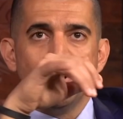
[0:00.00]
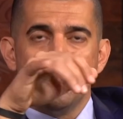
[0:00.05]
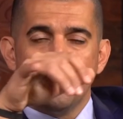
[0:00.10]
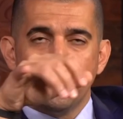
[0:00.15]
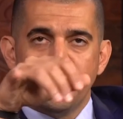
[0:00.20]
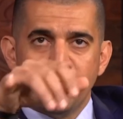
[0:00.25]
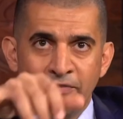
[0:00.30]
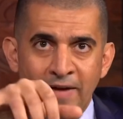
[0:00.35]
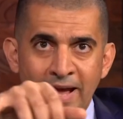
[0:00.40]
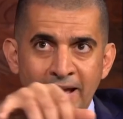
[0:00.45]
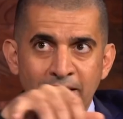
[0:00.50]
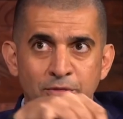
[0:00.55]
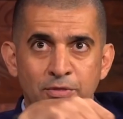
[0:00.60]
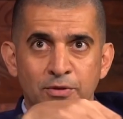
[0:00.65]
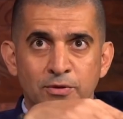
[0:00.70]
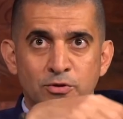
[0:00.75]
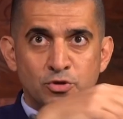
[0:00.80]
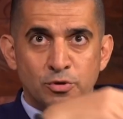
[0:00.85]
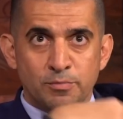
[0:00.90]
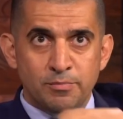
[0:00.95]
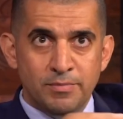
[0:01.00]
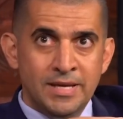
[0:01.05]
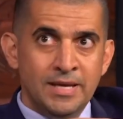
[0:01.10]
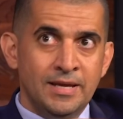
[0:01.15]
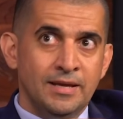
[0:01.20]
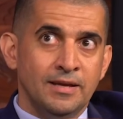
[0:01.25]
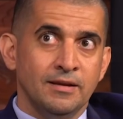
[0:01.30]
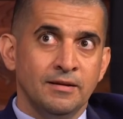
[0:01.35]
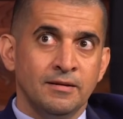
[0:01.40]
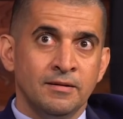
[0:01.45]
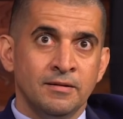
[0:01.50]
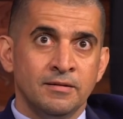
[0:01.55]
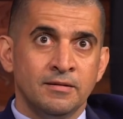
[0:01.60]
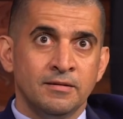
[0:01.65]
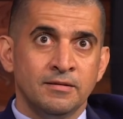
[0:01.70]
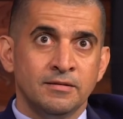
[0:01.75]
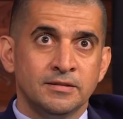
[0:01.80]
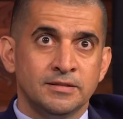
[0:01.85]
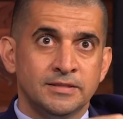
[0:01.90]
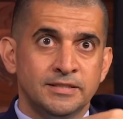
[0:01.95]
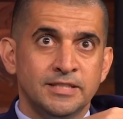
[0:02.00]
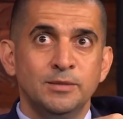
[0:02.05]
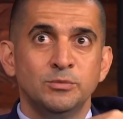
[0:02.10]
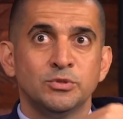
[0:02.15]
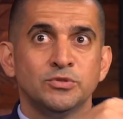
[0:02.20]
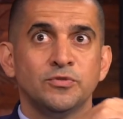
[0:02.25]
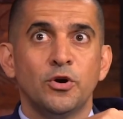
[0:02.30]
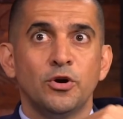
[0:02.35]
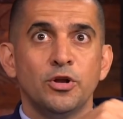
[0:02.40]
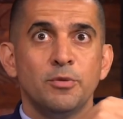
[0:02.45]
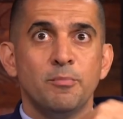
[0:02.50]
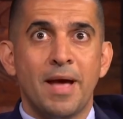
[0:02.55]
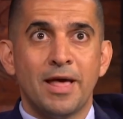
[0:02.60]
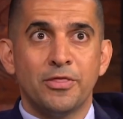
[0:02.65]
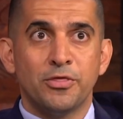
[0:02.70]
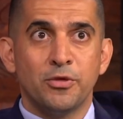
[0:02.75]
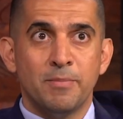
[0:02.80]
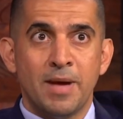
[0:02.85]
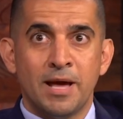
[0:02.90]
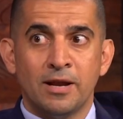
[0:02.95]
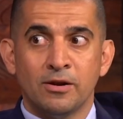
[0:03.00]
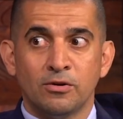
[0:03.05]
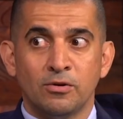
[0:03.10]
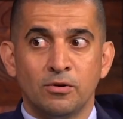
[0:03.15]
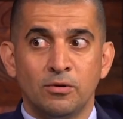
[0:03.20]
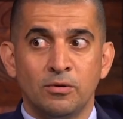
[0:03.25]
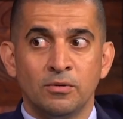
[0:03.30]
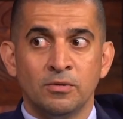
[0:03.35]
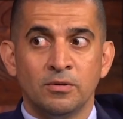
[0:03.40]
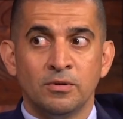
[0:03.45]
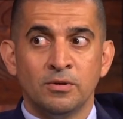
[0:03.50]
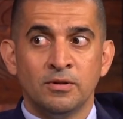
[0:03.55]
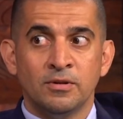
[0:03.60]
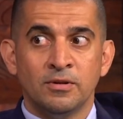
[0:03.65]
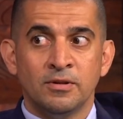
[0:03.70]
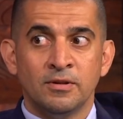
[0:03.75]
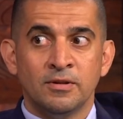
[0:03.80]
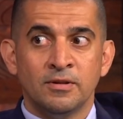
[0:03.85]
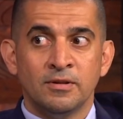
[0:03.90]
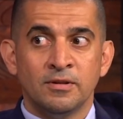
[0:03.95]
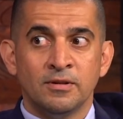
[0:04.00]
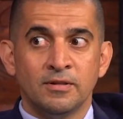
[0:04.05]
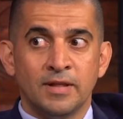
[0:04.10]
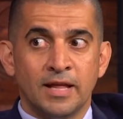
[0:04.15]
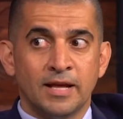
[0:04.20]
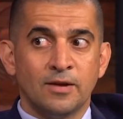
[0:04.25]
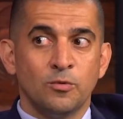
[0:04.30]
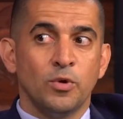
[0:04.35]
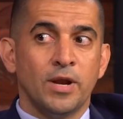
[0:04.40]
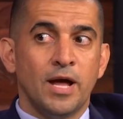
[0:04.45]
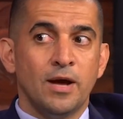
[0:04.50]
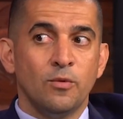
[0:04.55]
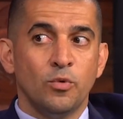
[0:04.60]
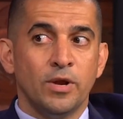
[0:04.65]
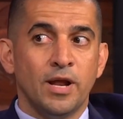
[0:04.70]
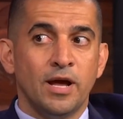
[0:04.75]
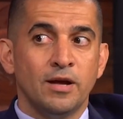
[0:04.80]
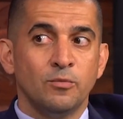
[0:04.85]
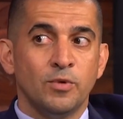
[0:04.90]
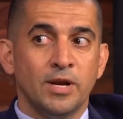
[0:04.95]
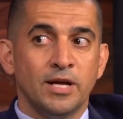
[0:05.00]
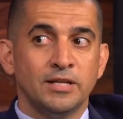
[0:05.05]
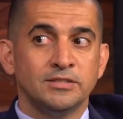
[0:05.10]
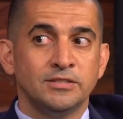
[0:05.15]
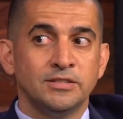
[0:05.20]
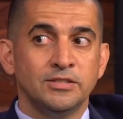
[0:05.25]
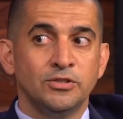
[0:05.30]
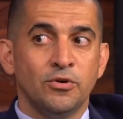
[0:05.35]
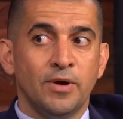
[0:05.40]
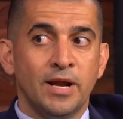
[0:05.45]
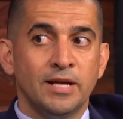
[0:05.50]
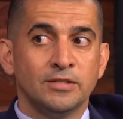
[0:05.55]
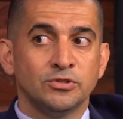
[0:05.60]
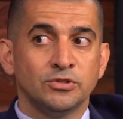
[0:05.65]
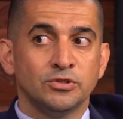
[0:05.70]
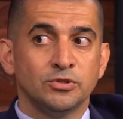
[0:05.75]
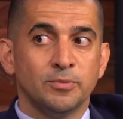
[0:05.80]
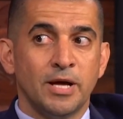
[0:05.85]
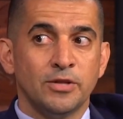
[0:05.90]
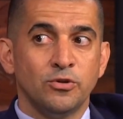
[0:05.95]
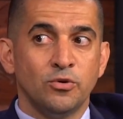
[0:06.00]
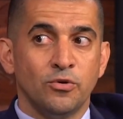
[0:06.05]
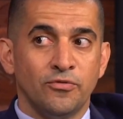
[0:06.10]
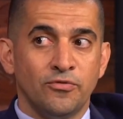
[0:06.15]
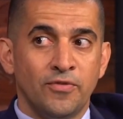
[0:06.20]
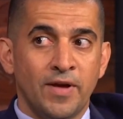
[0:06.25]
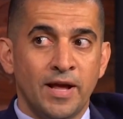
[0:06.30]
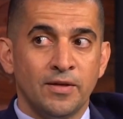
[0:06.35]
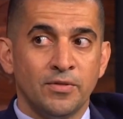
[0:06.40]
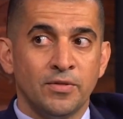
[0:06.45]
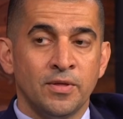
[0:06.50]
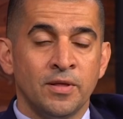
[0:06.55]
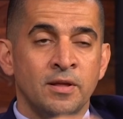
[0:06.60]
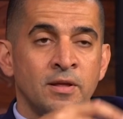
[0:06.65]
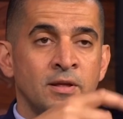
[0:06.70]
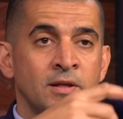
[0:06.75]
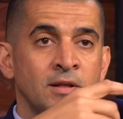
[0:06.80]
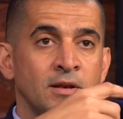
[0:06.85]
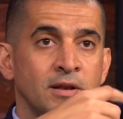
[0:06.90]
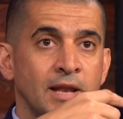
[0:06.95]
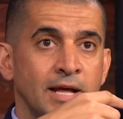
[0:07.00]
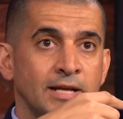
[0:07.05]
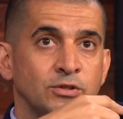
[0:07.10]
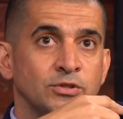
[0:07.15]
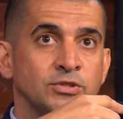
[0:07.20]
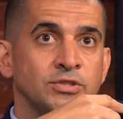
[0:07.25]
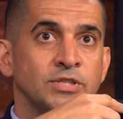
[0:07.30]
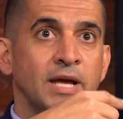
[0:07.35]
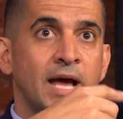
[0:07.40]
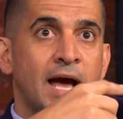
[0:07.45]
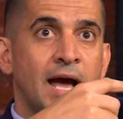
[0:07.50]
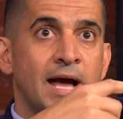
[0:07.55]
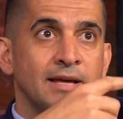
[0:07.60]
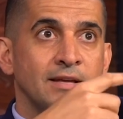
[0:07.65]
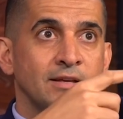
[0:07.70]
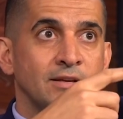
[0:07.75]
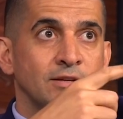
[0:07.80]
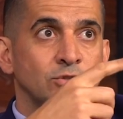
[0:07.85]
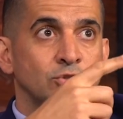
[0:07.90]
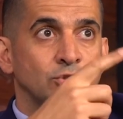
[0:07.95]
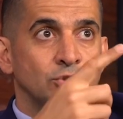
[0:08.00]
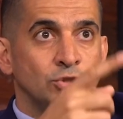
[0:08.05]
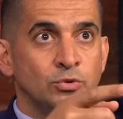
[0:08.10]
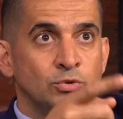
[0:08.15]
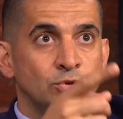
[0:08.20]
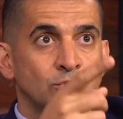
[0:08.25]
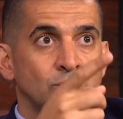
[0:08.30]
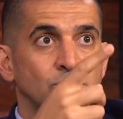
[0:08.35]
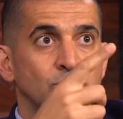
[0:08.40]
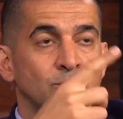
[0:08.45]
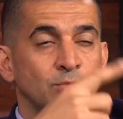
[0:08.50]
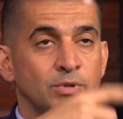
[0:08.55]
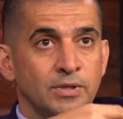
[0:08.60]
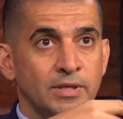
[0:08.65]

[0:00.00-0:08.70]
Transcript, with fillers: but your faith to me seems very mathematical. Like when I, when, I, when I see your answers about your faith, like you say, I choose to